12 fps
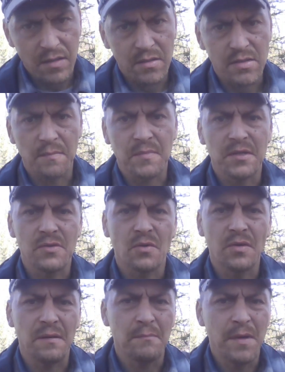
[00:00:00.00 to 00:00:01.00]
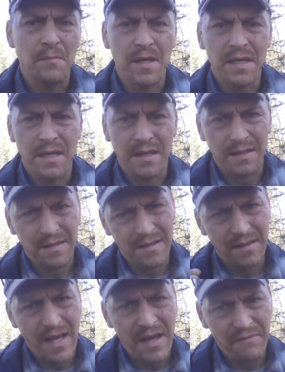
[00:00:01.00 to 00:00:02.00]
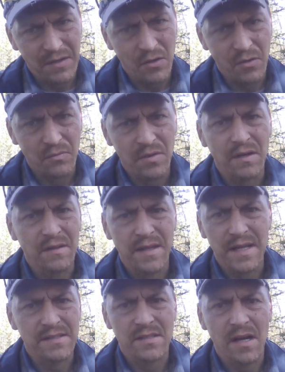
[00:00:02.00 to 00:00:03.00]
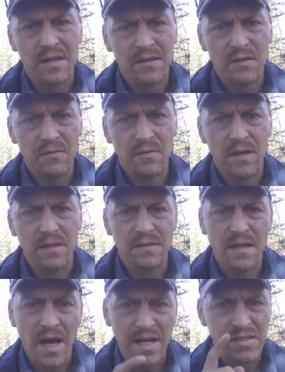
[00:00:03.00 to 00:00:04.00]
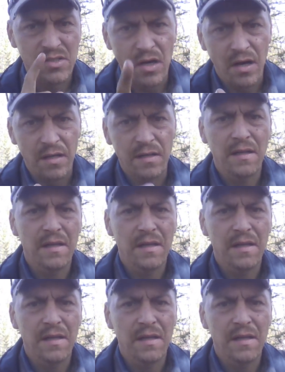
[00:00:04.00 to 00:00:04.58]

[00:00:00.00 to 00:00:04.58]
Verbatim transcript: something's only mimicking the laughing over there. That's not their friends. I saw it.